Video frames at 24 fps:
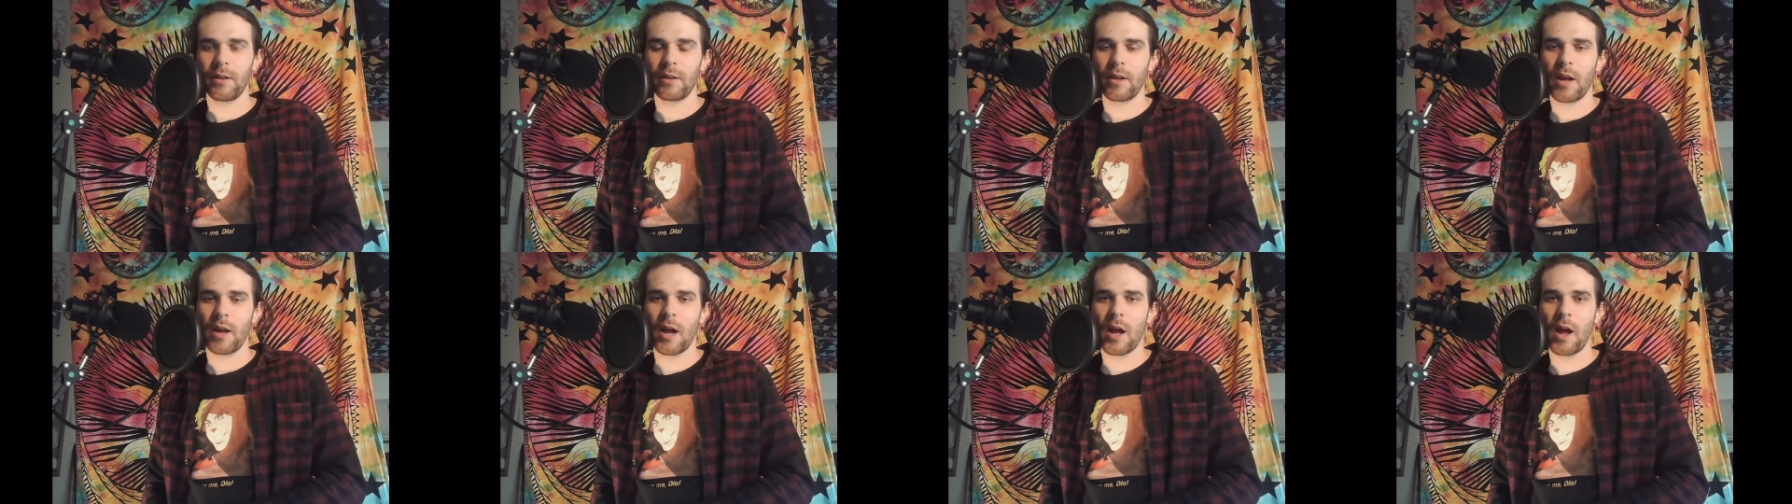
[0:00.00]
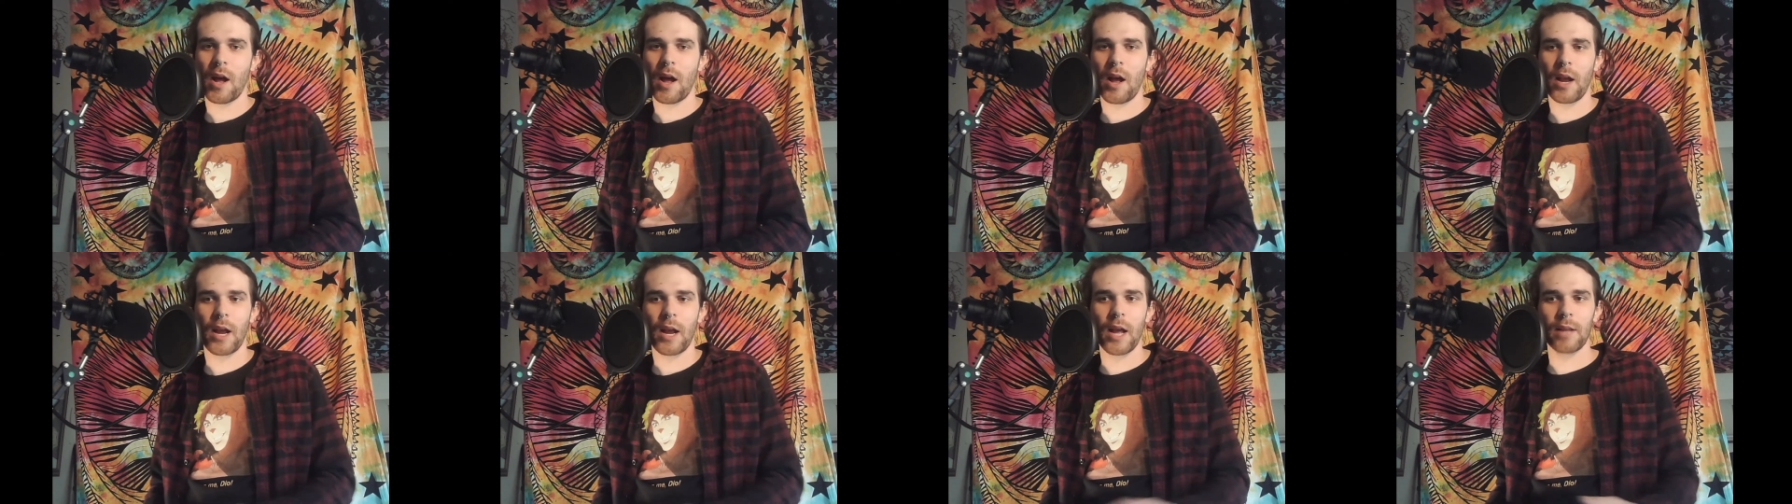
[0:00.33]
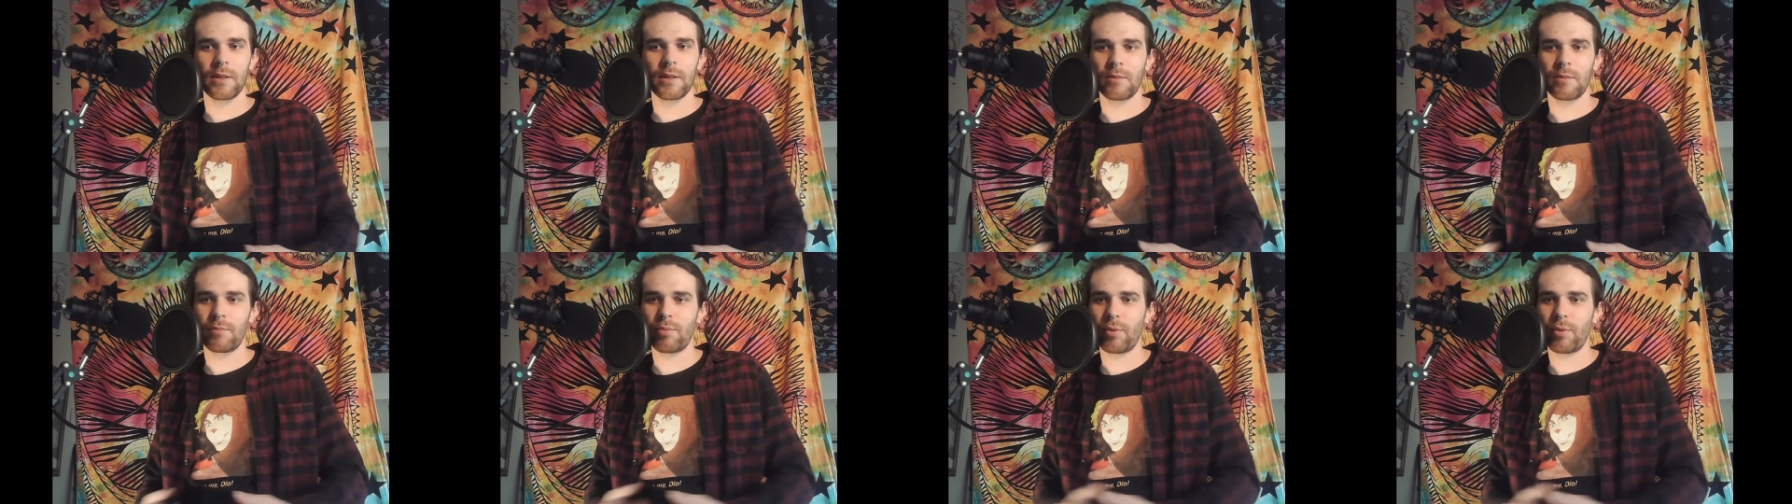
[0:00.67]
I got
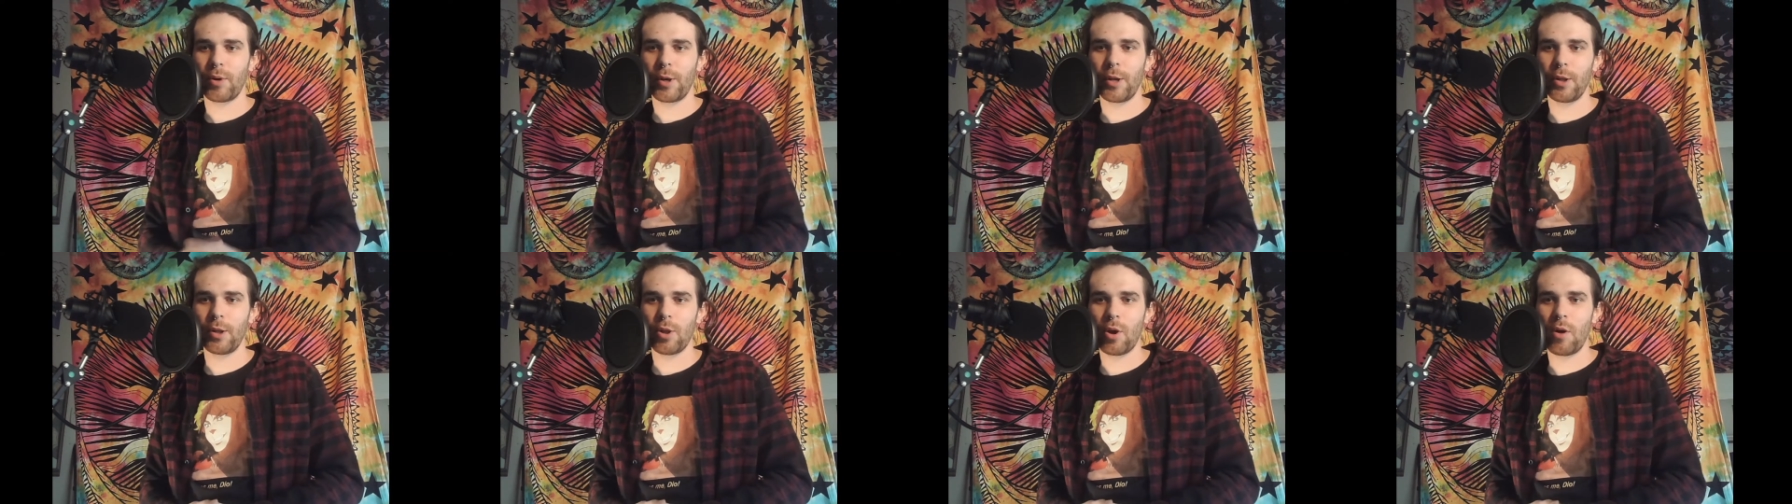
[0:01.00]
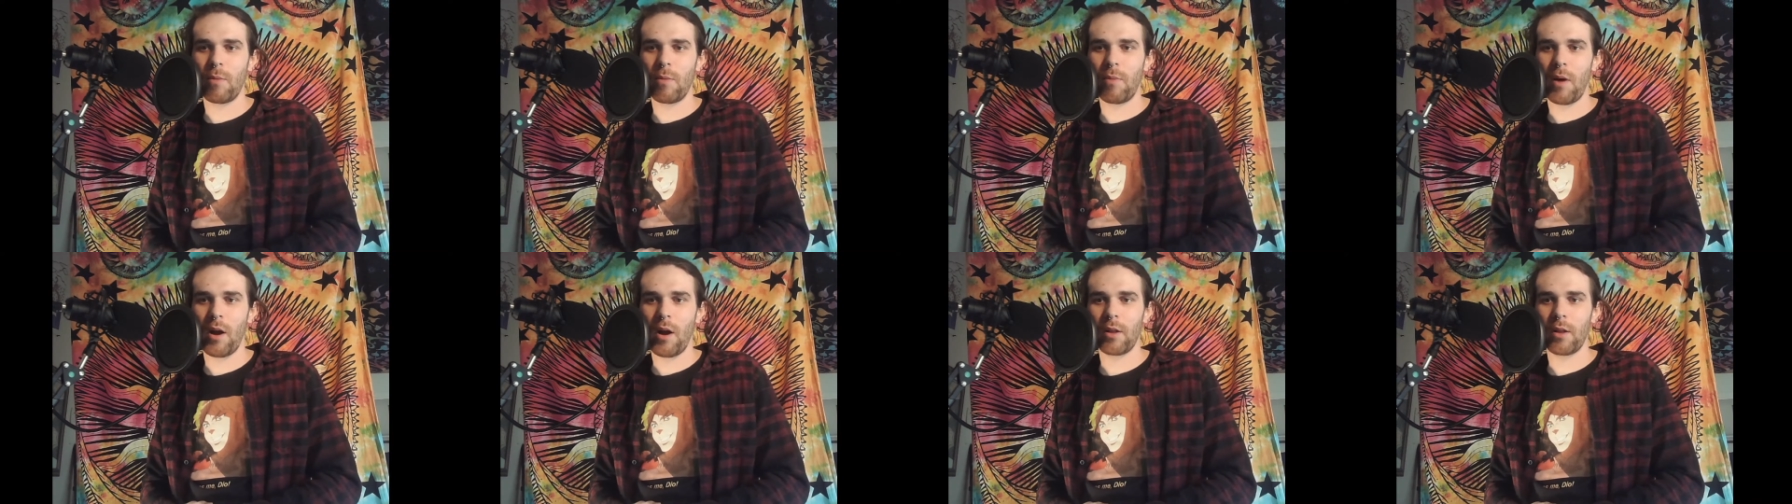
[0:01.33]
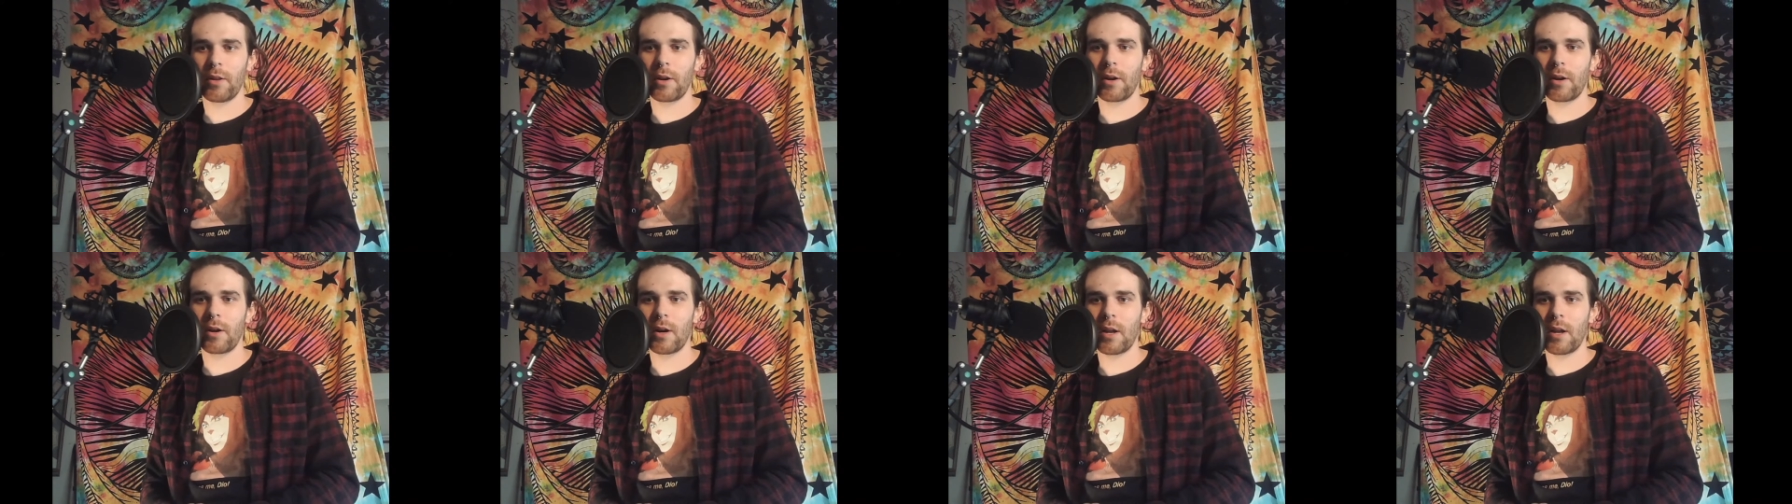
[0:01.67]
some pretty low
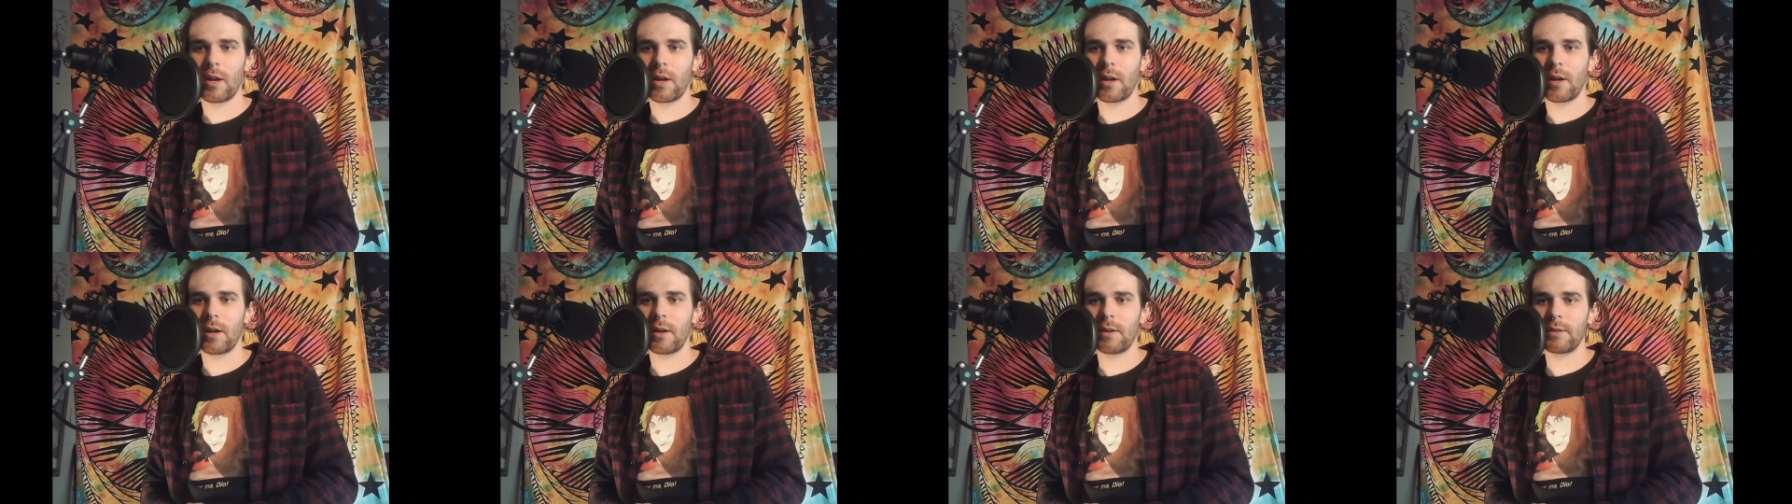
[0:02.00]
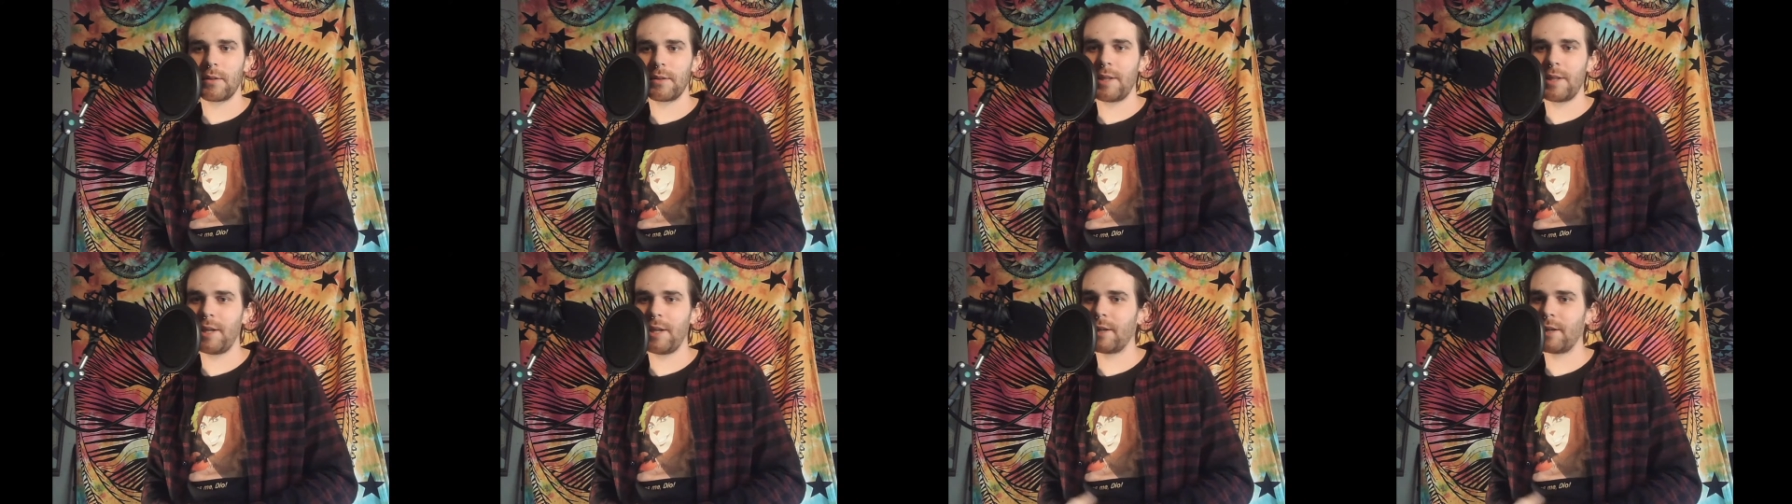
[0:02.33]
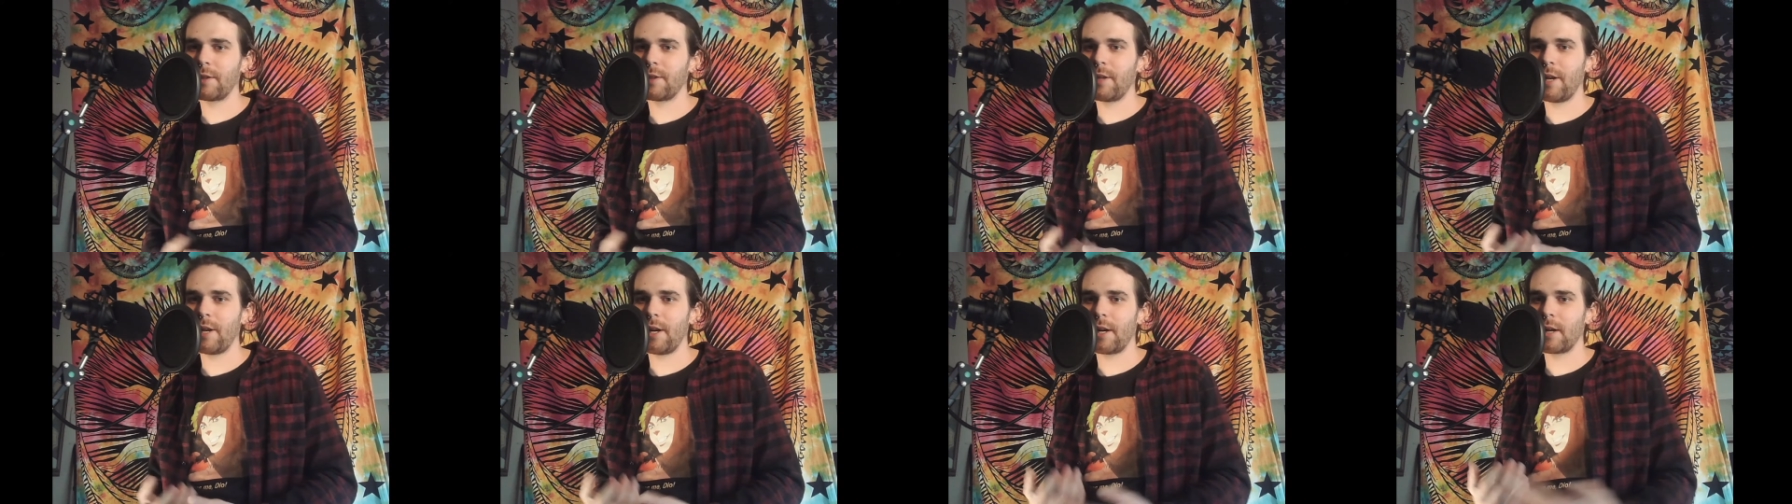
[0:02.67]
baller
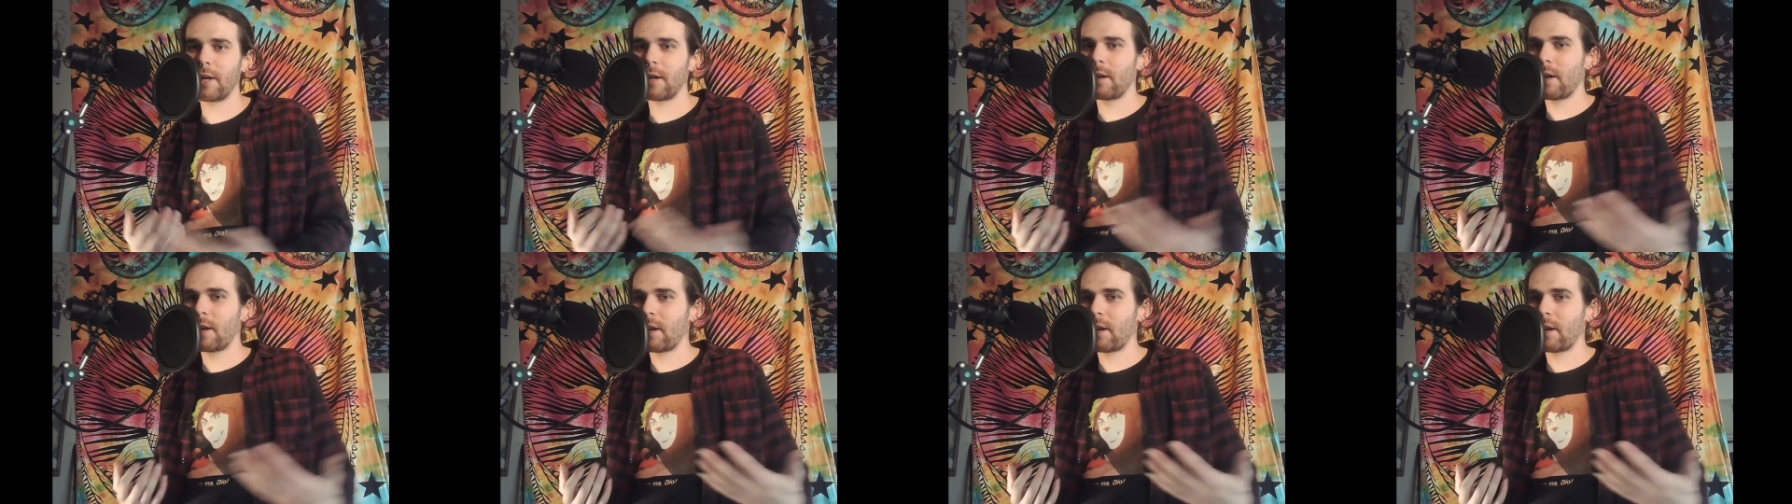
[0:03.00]
tiers here.